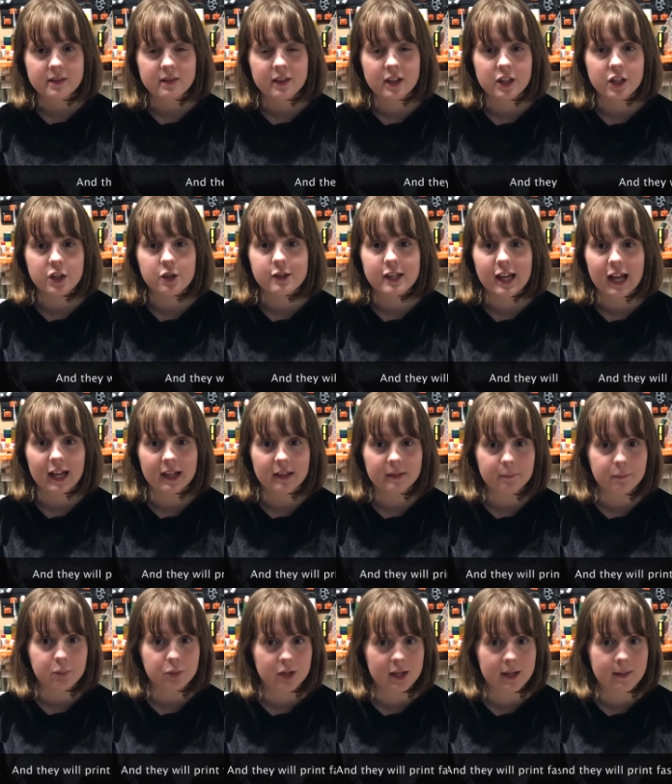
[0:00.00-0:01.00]
that you can
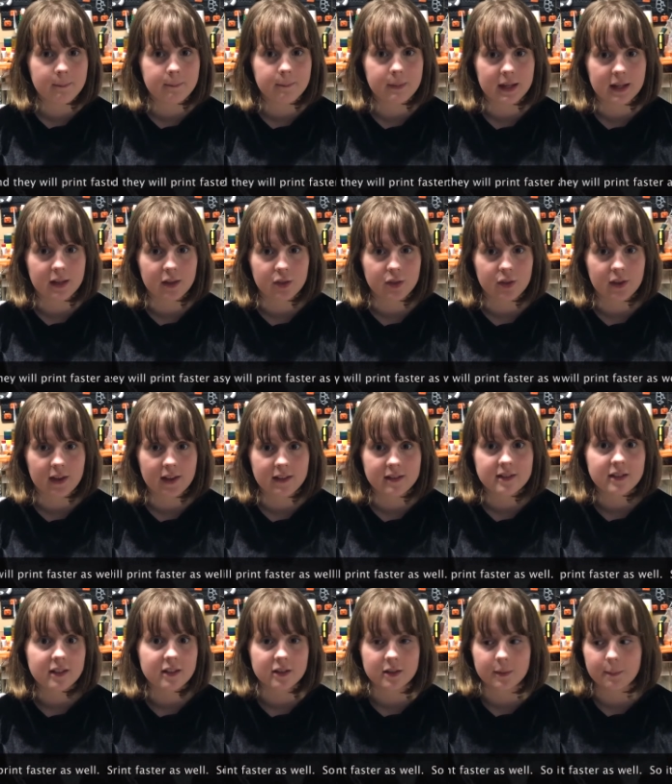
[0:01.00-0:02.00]
print bigger
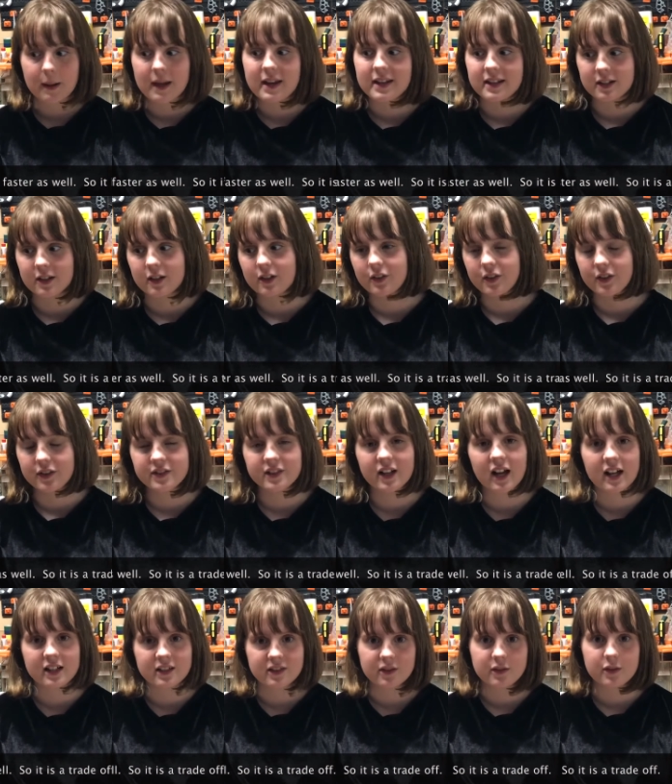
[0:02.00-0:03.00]
things depending on the
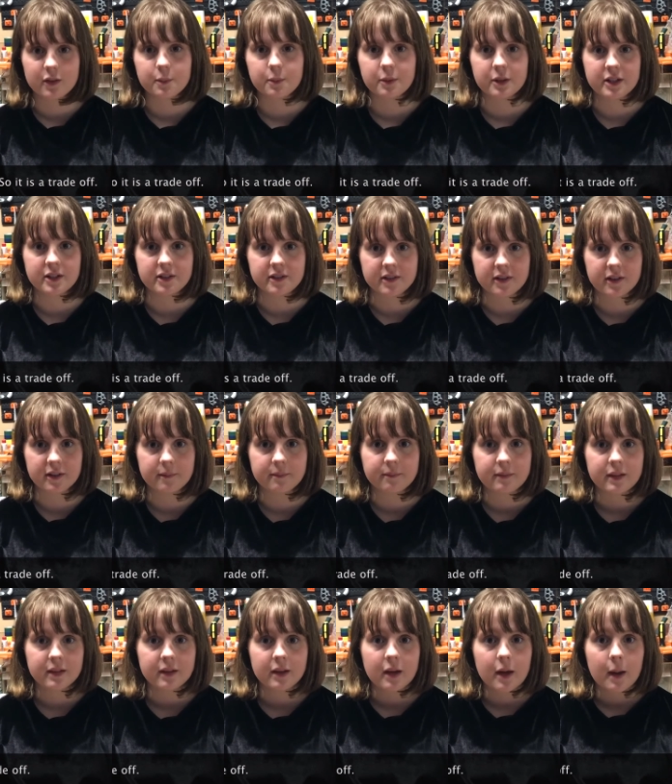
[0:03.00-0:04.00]
size of the printer,
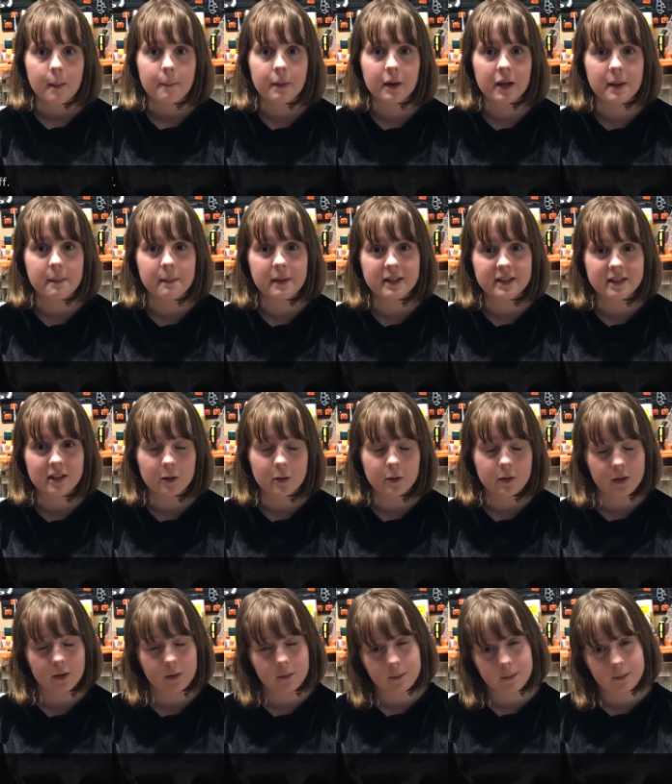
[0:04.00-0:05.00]
but it means that
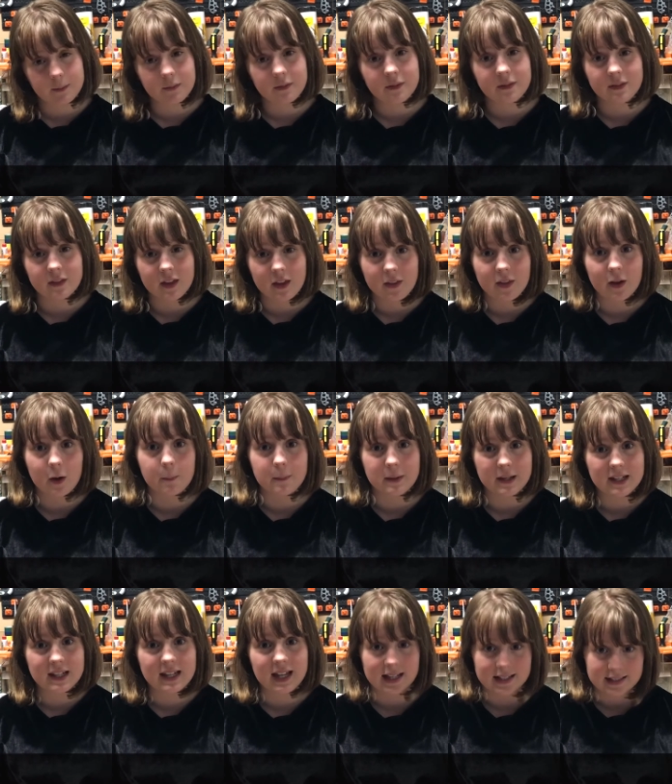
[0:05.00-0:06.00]
they'll be
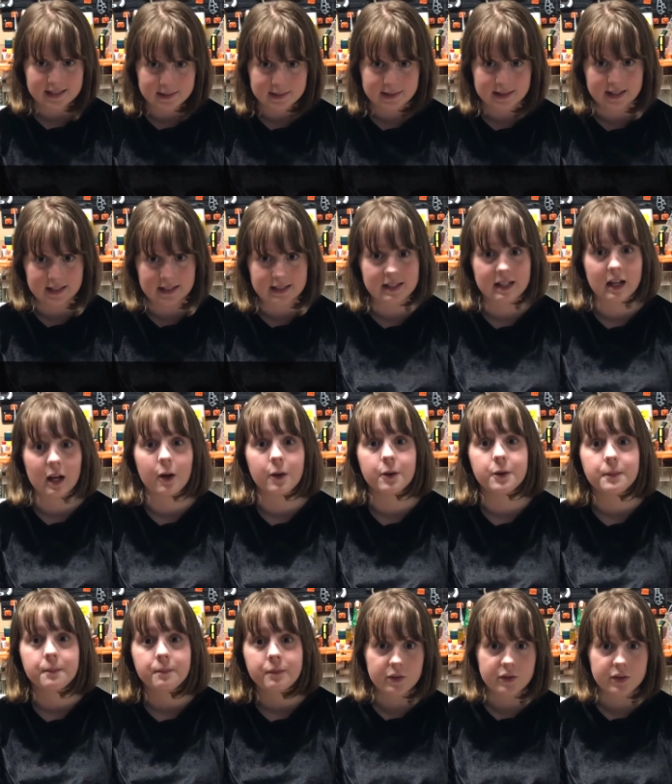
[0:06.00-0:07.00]
less detailed.
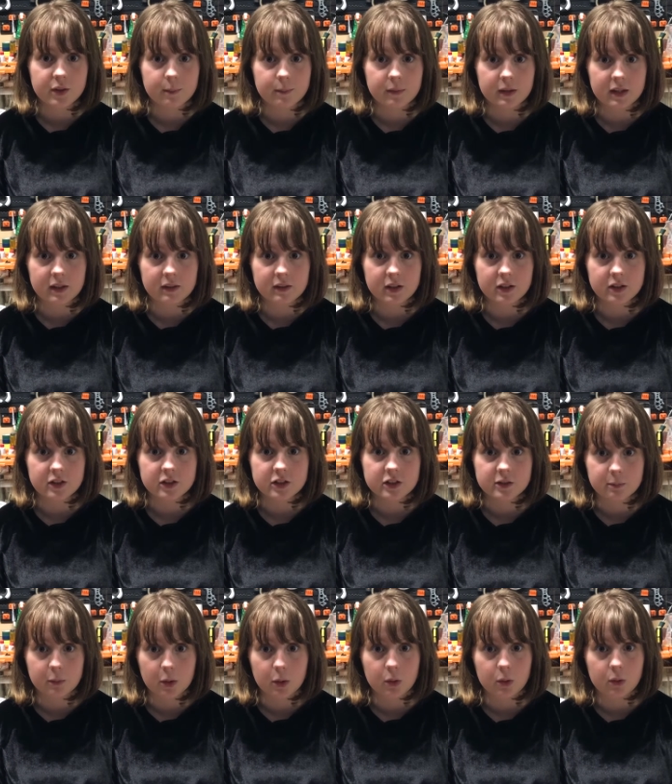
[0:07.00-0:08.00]
Something that's
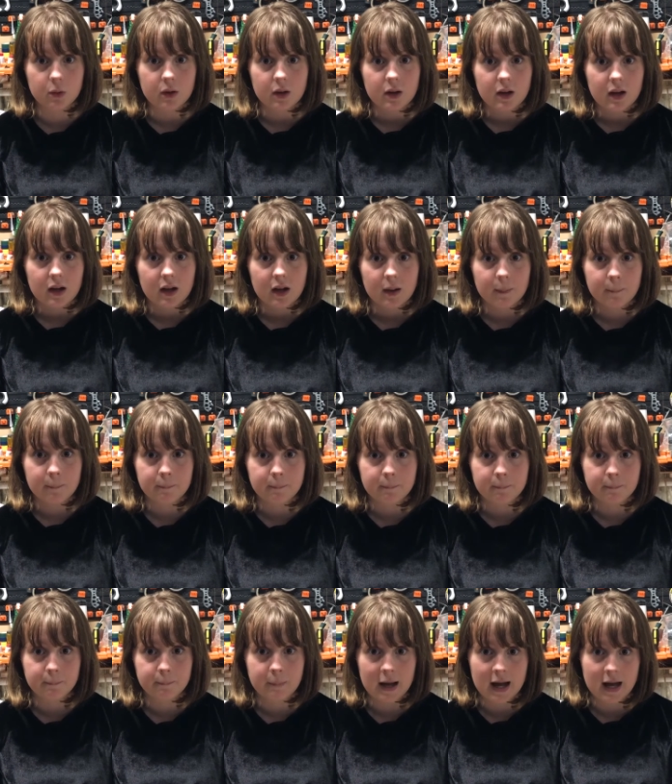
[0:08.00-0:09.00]
small
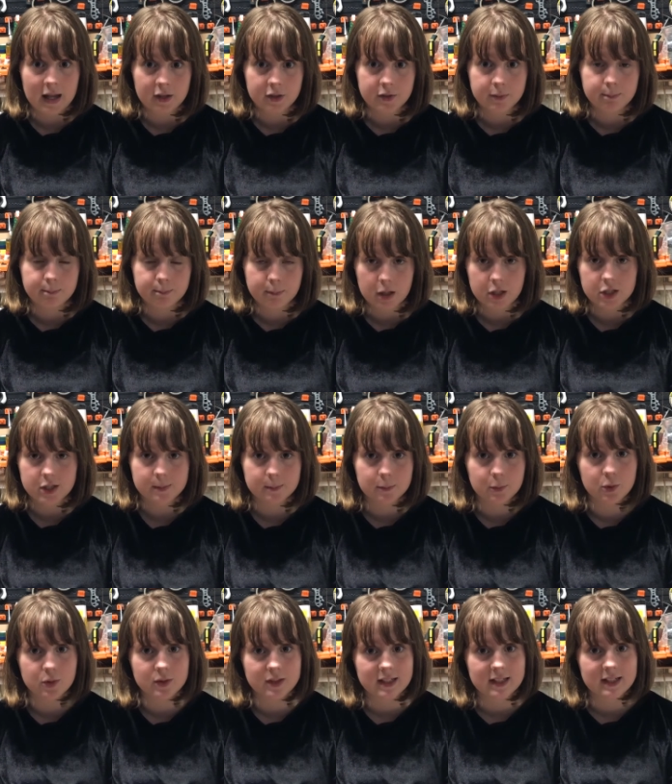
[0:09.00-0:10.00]
and much
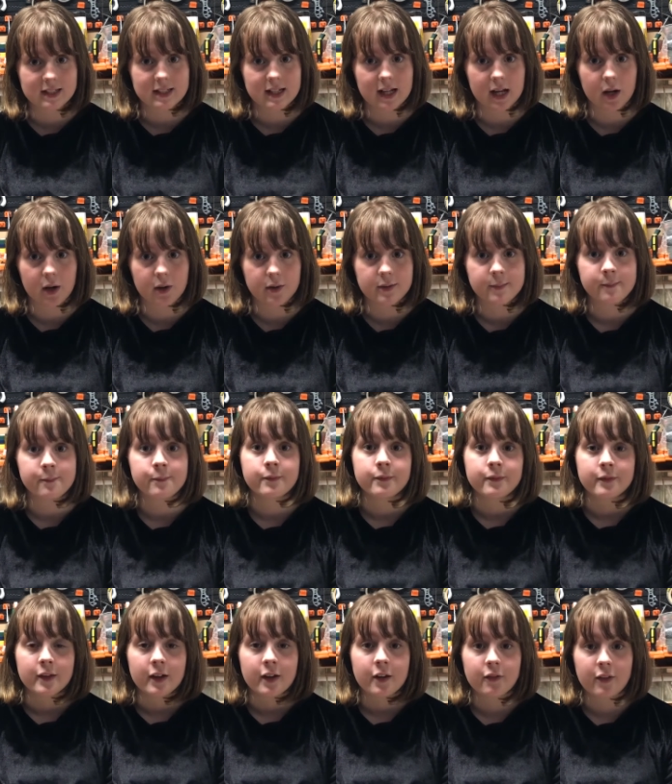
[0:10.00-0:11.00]
more detailed,
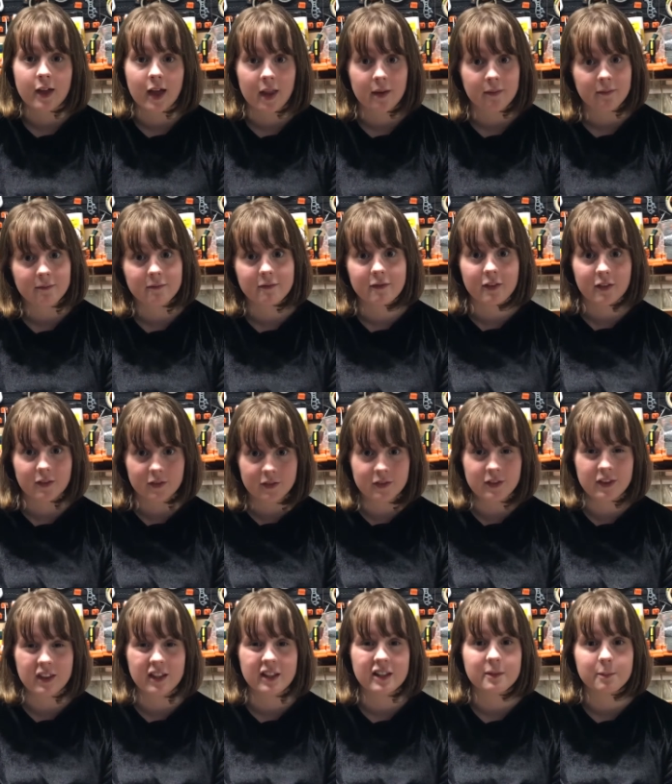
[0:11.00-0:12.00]
then
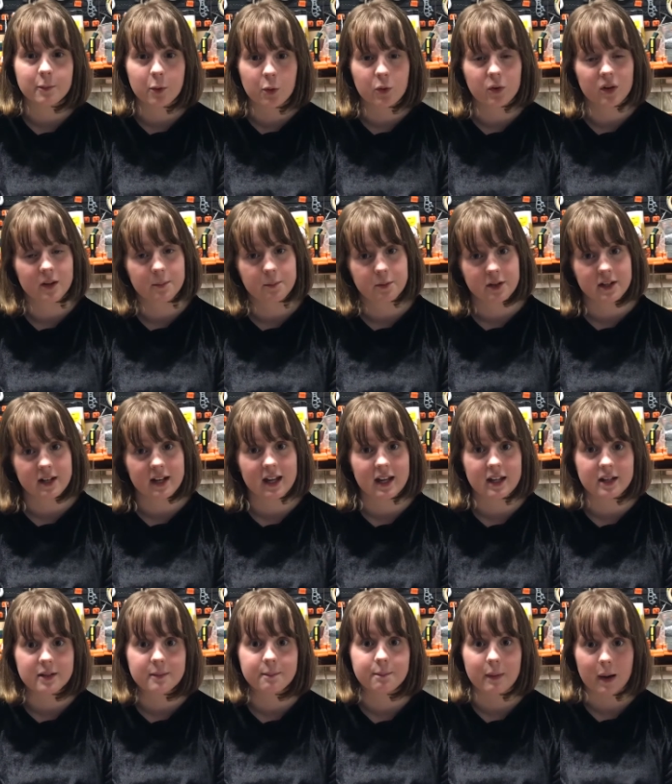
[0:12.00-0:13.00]
the smaller print
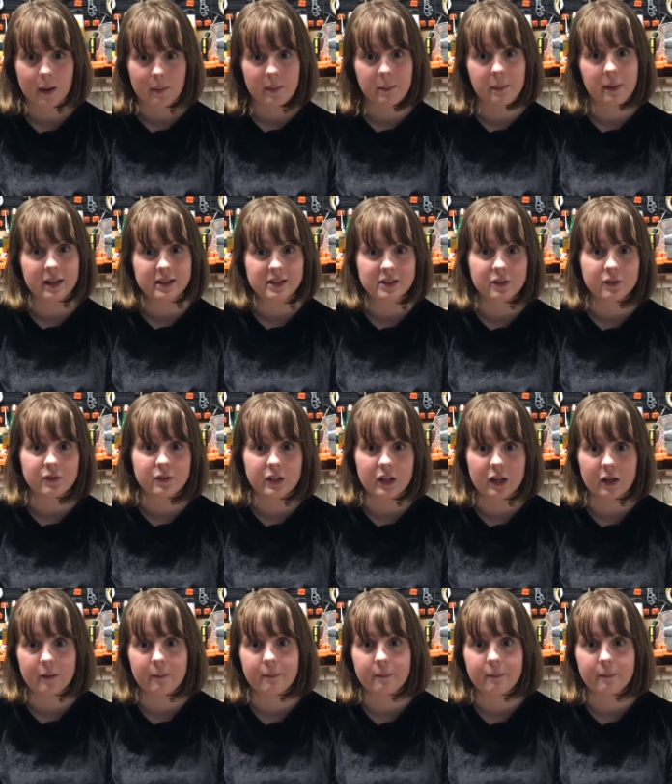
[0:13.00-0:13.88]
head might be better for you.